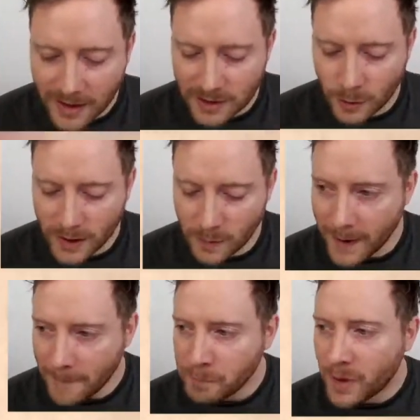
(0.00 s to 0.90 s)
So
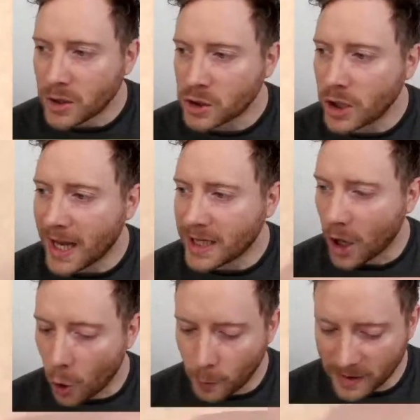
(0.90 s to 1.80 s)
anyway, I'll show you how
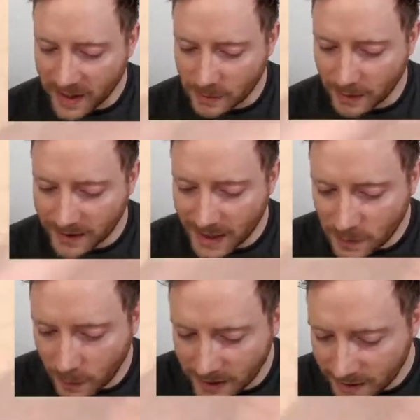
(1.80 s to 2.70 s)
you open these ones.
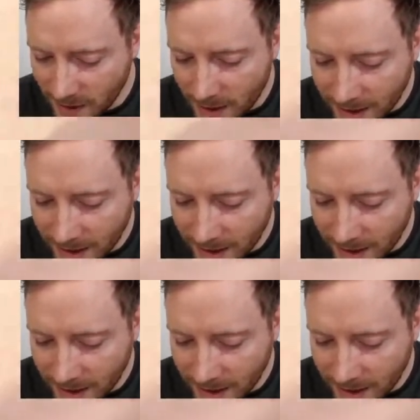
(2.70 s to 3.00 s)
These ones,